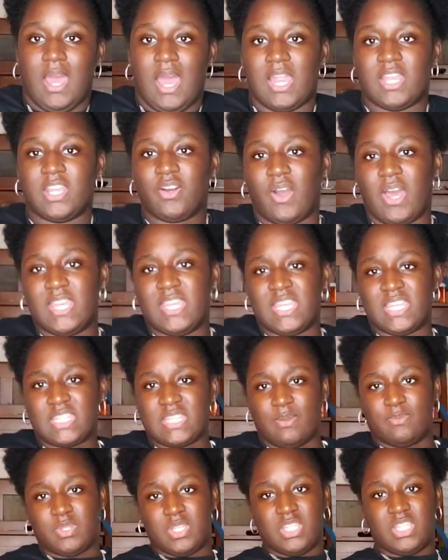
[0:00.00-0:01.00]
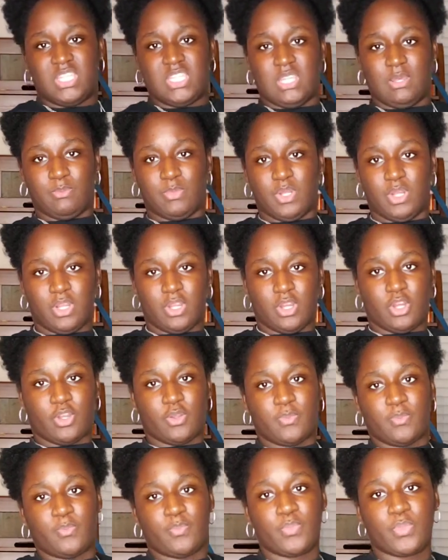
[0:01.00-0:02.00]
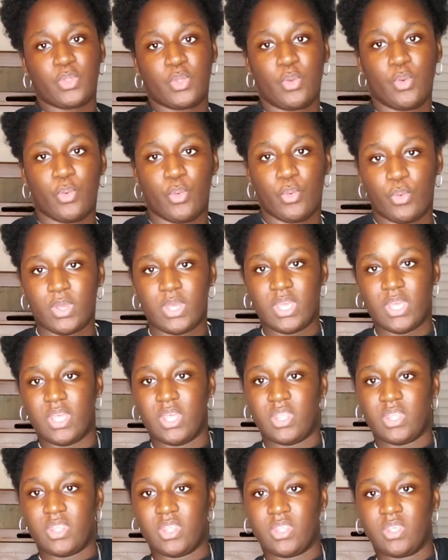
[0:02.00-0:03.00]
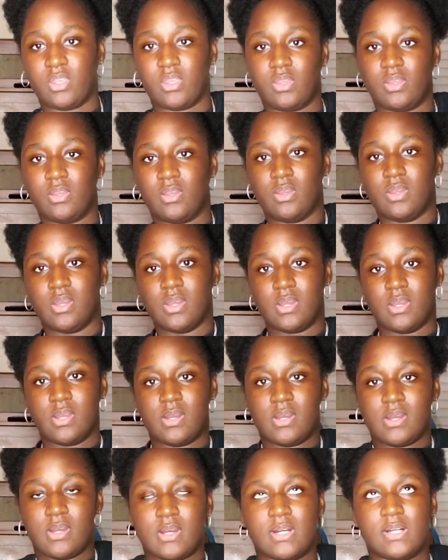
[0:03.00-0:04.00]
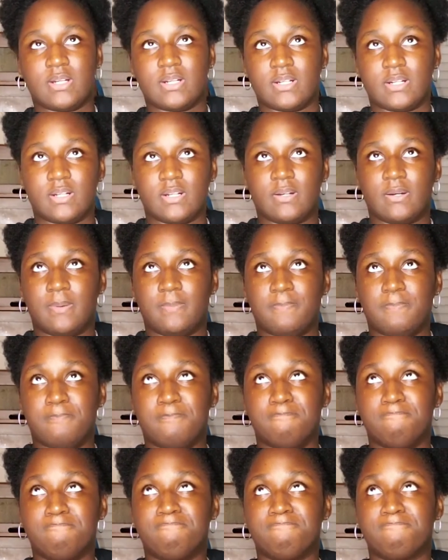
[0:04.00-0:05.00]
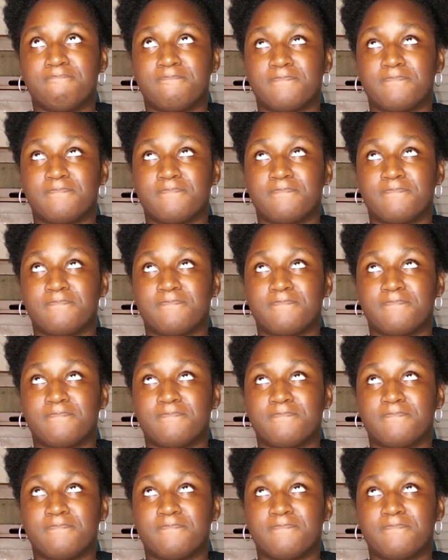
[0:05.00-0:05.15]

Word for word: I know I did something similar with um,